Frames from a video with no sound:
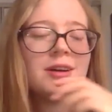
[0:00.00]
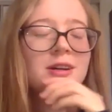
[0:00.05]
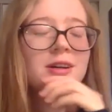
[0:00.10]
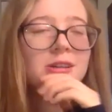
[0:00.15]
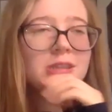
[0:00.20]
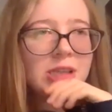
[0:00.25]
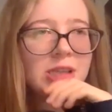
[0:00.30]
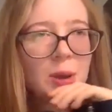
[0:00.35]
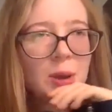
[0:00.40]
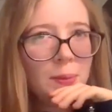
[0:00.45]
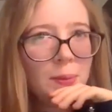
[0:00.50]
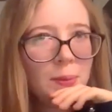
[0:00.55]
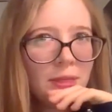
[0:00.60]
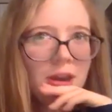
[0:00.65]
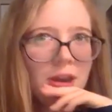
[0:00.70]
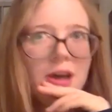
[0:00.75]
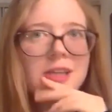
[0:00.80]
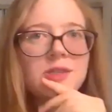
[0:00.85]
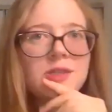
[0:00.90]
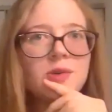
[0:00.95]
So the
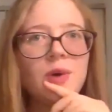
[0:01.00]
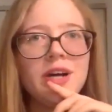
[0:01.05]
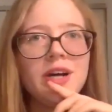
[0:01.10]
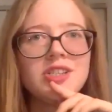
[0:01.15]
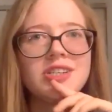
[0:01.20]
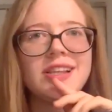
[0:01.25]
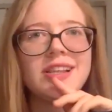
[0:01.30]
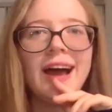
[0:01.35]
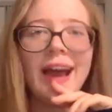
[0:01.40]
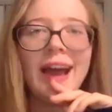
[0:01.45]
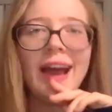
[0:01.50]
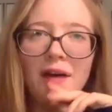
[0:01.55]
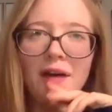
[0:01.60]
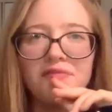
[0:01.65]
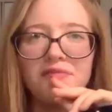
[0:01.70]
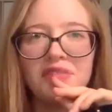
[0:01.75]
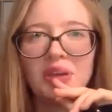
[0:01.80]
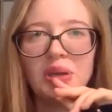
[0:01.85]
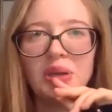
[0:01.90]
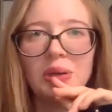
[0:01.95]
last question that I have
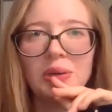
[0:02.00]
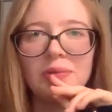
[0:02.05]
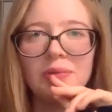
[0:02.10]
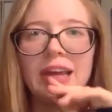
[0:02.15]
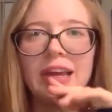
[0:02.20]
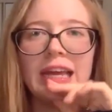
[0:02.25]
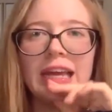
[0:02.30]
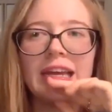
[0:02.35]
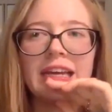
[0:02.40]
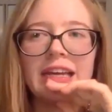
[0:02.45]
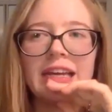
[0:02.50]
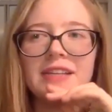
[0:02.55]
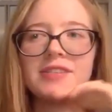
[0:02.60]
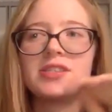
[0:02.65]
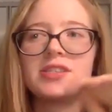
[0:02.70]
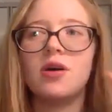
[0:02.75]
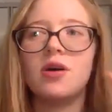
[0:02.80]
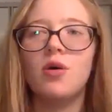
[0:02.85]
for you is,